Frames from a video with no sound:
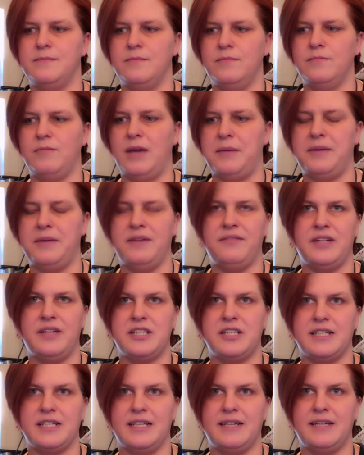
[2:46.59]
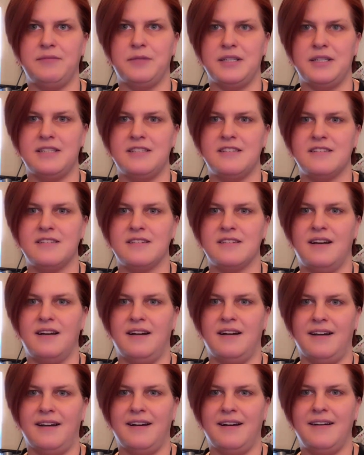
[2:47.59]
Maybe eventually once
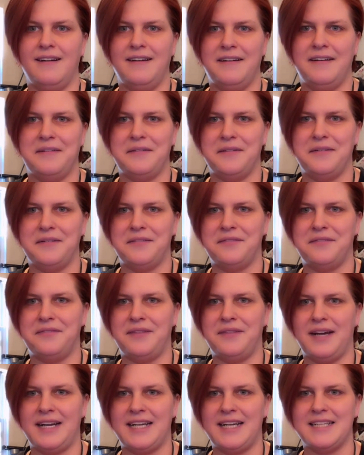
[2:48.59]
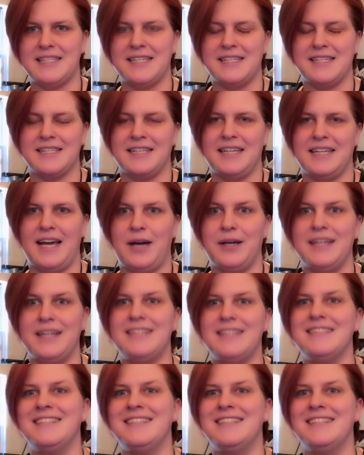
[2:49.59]
finances allow it.